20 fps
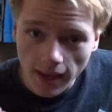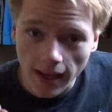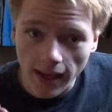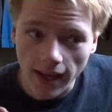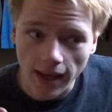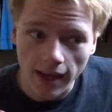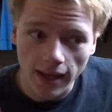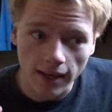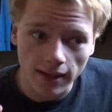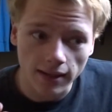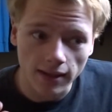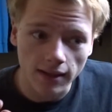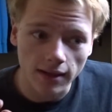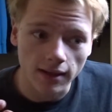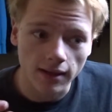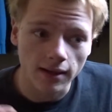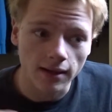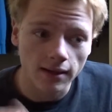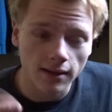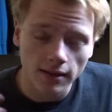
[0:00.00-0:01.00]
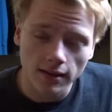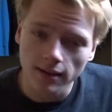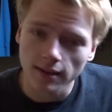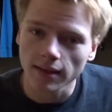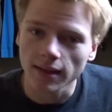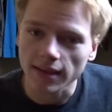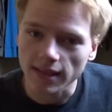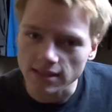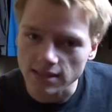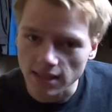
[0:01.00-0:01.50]
And
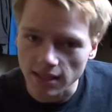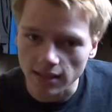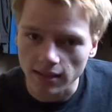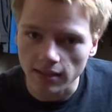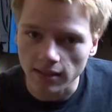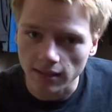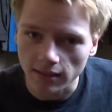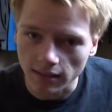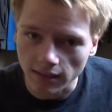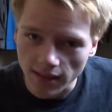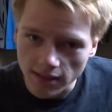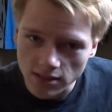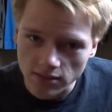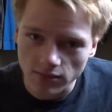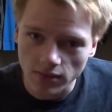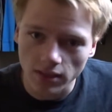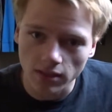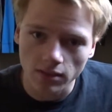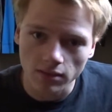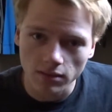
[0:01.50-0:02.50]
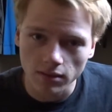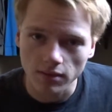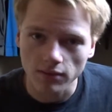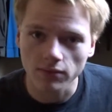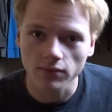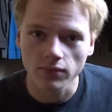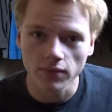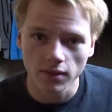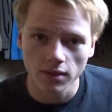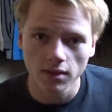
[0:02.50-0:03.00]
like I said in the last video,
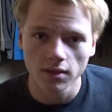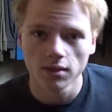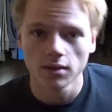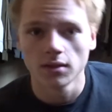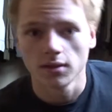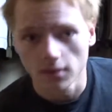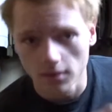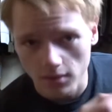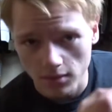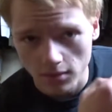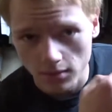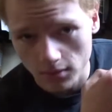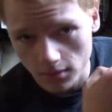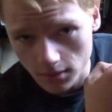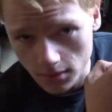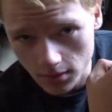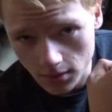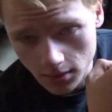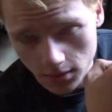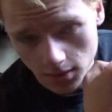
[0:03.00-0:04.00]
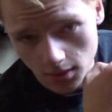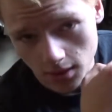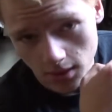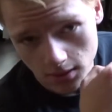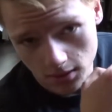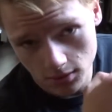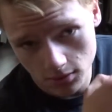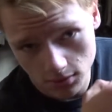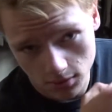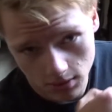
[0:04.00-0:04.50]
if you
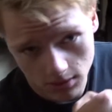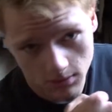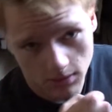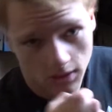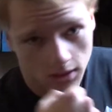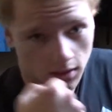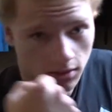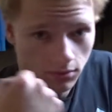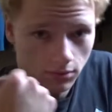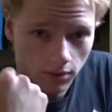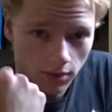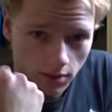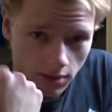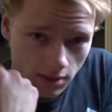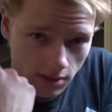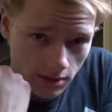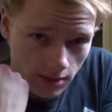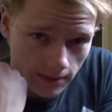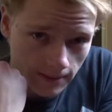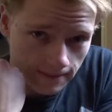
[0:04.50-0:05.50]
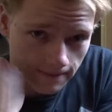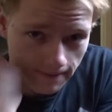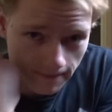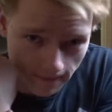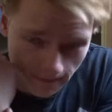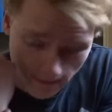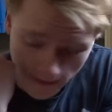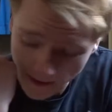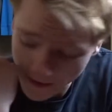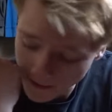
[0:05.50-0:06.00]
got you some naked wrists
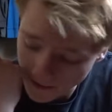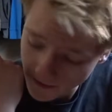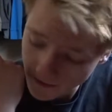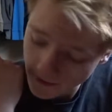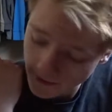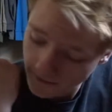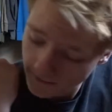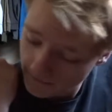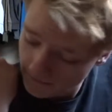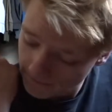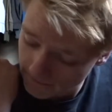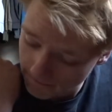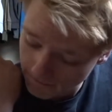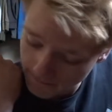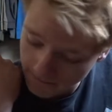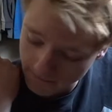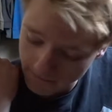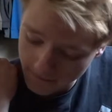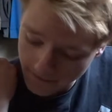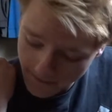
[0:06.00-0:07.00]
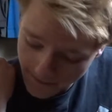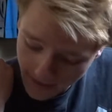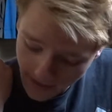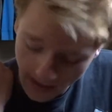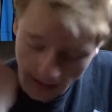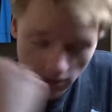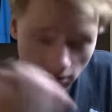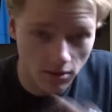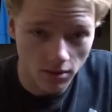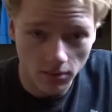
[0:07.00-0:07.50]
right here,
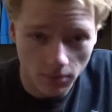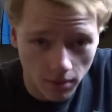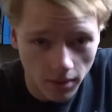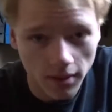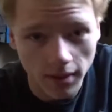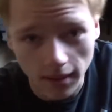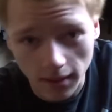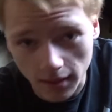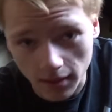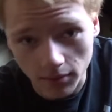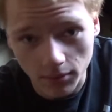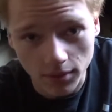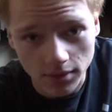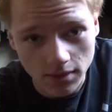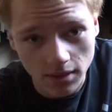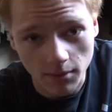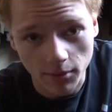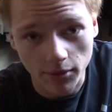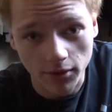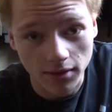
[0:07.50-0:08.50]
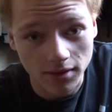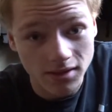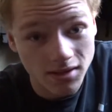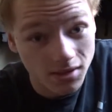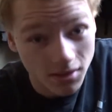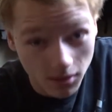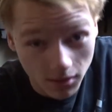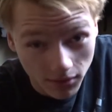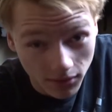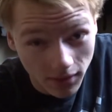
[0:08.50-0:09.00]
and you don't want naked wrists anymore, you can
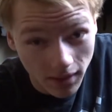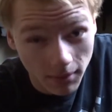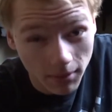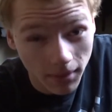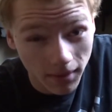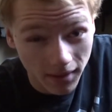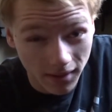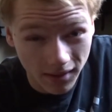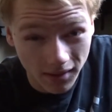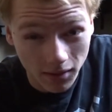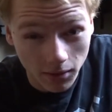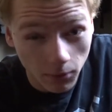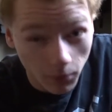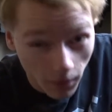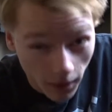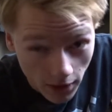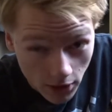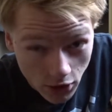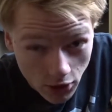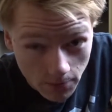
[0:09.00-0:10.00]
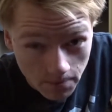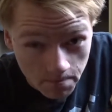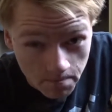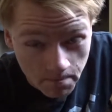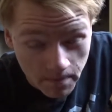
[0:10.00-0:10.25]
solve that by getting a watch.